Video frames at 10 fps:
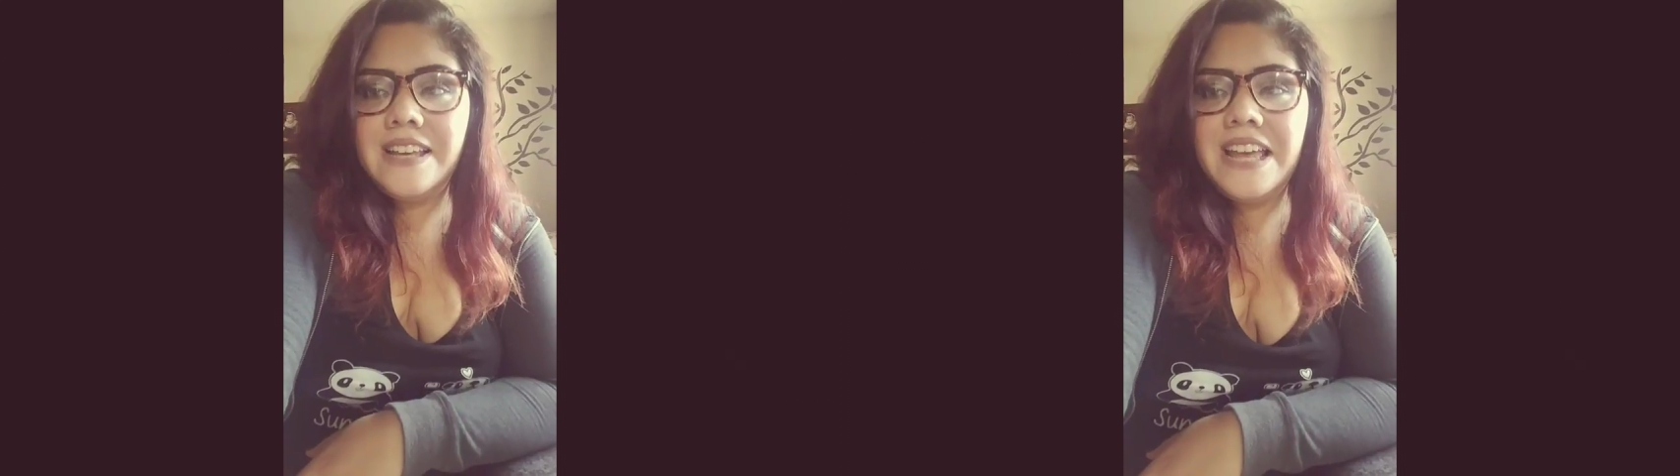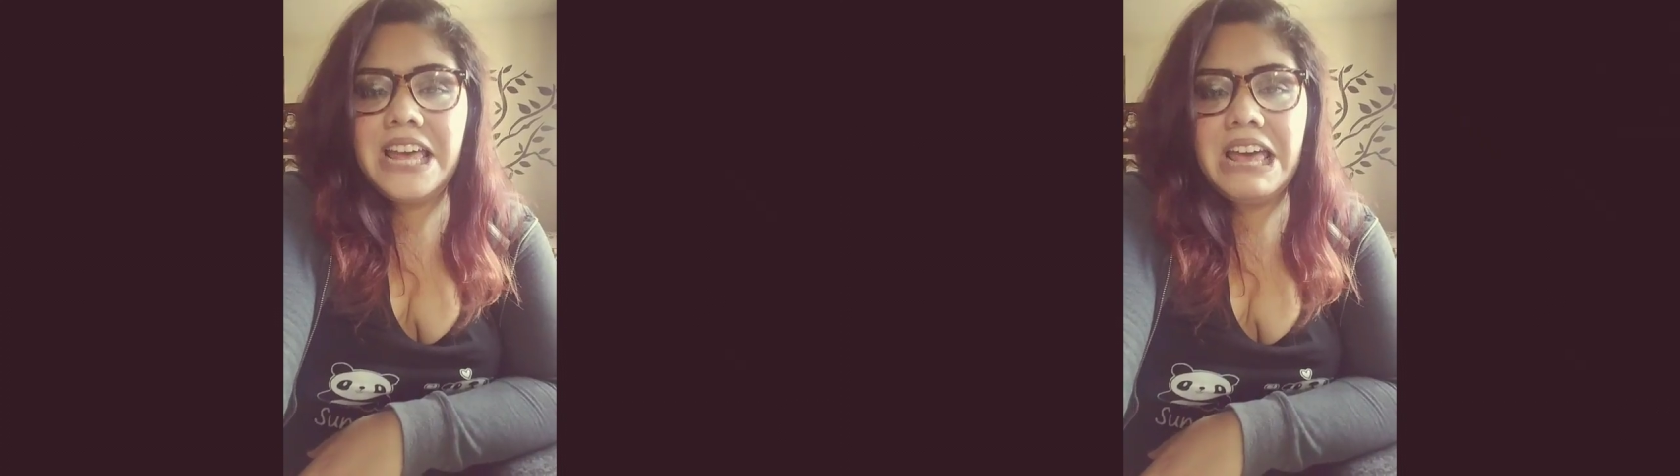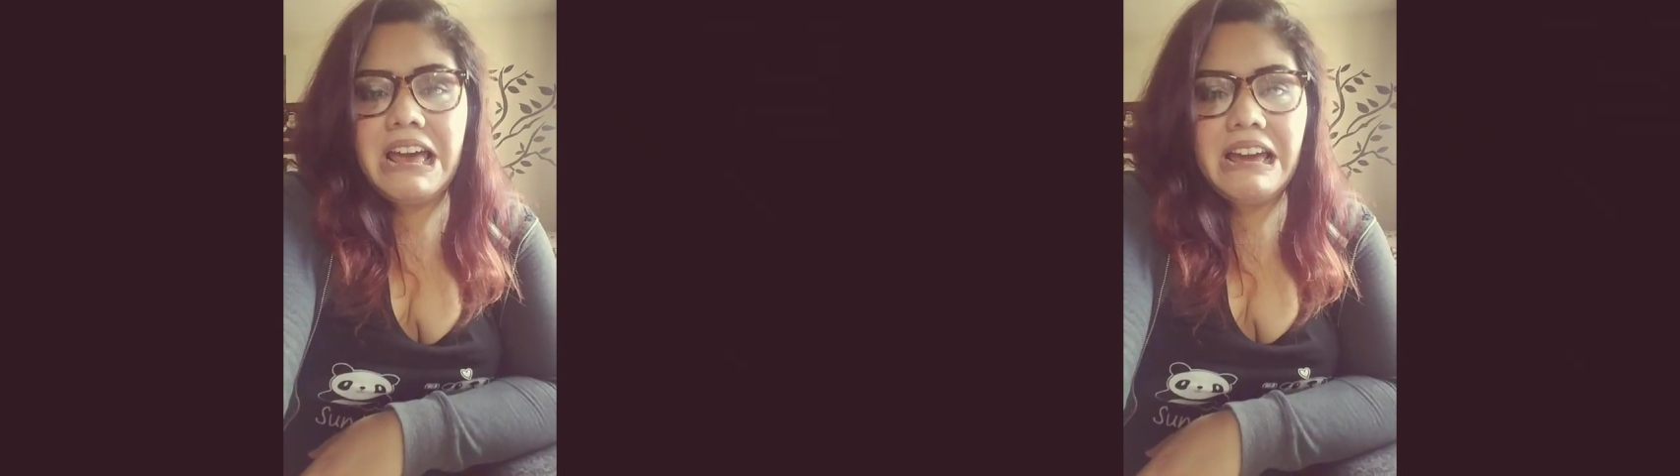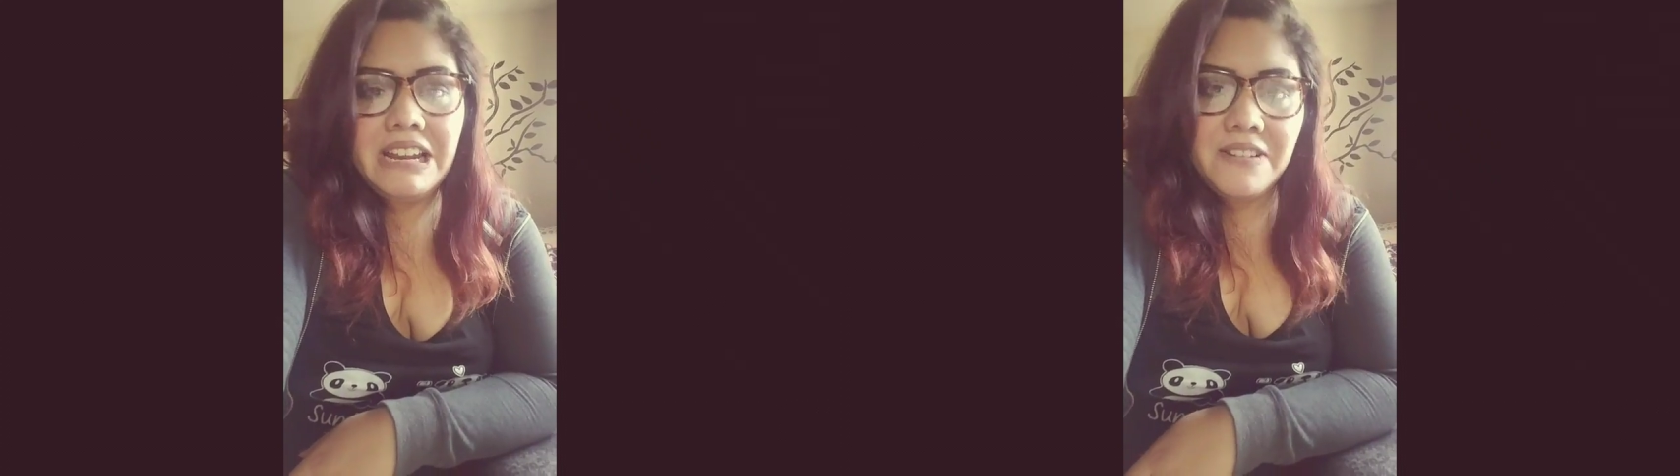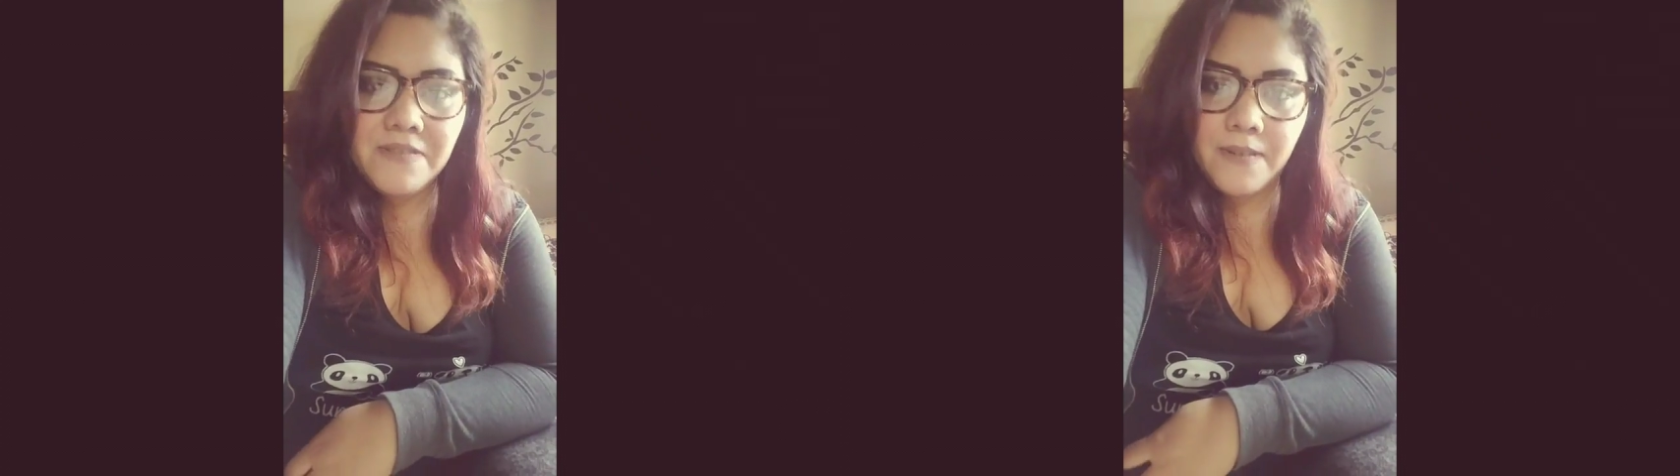I
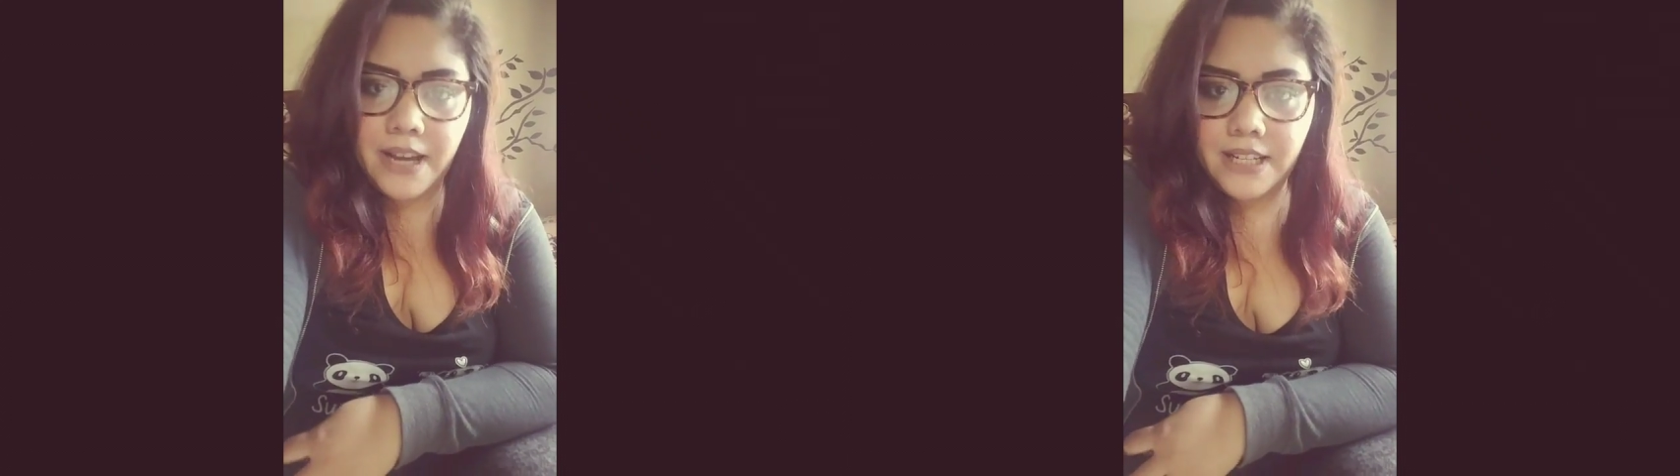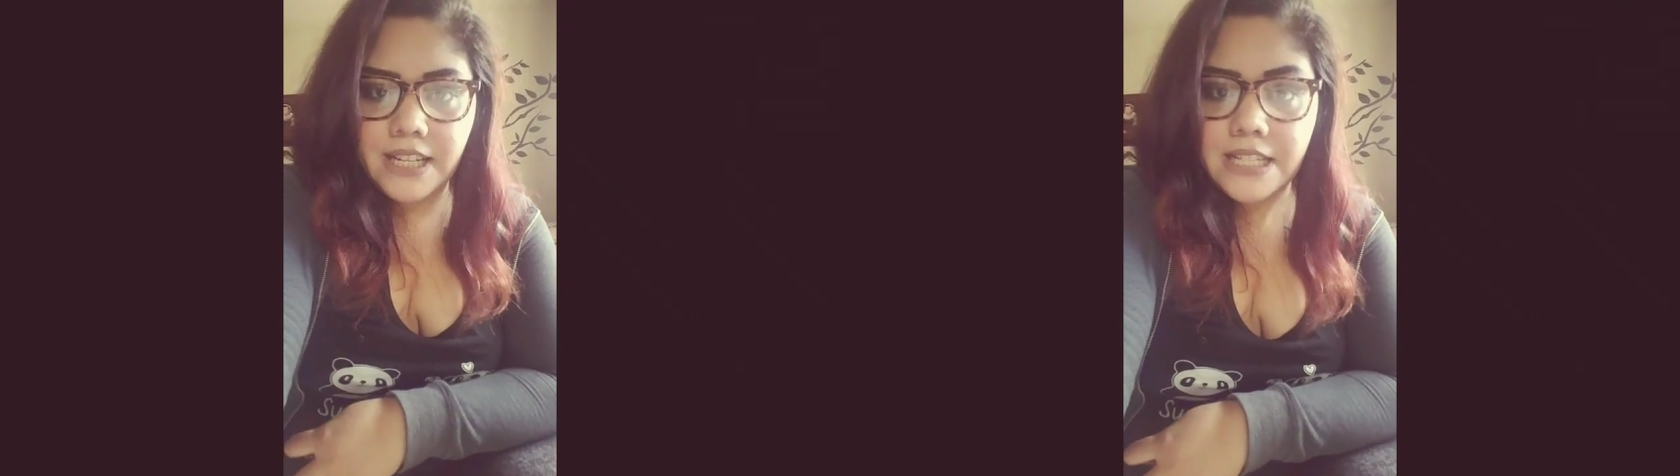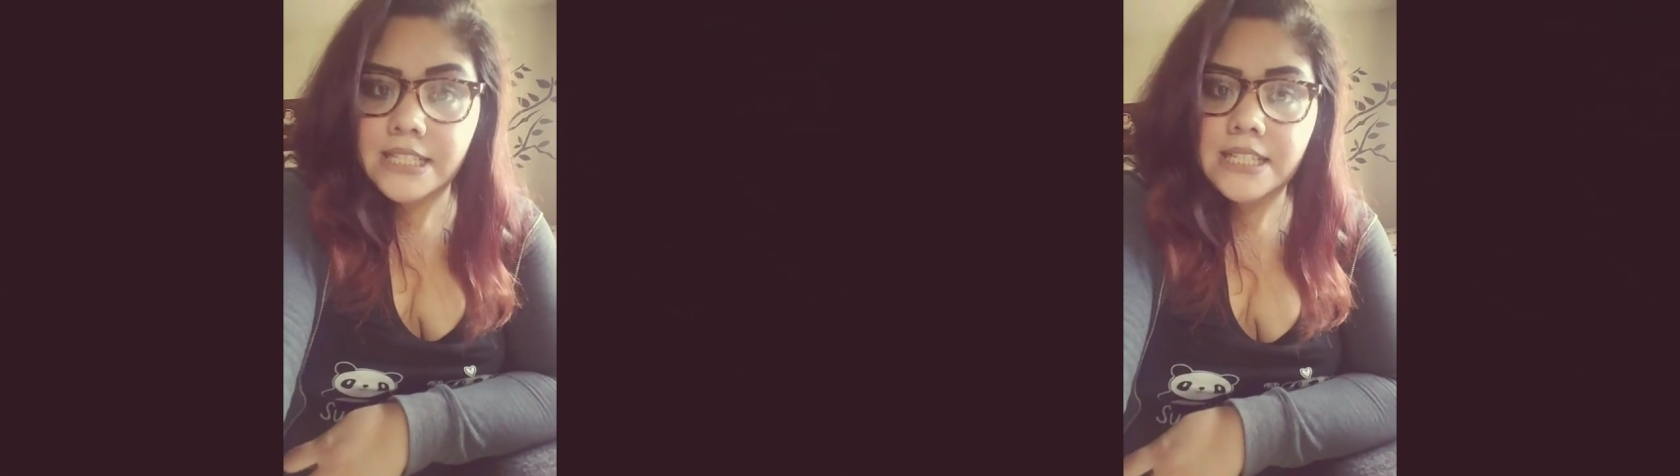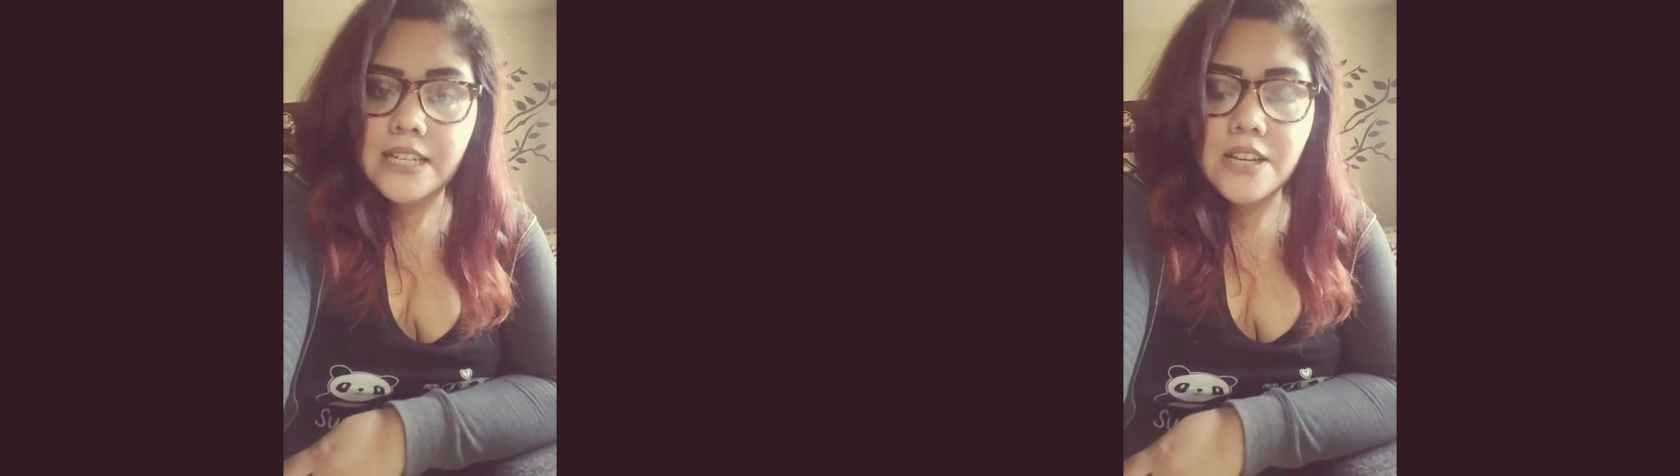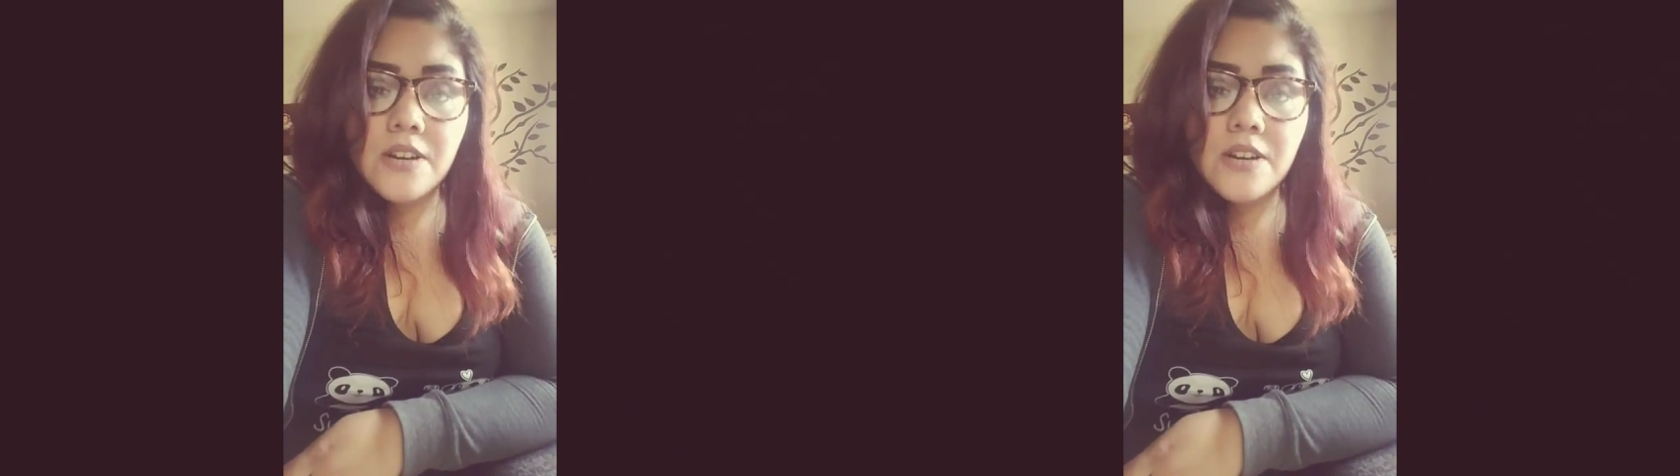didn't find it.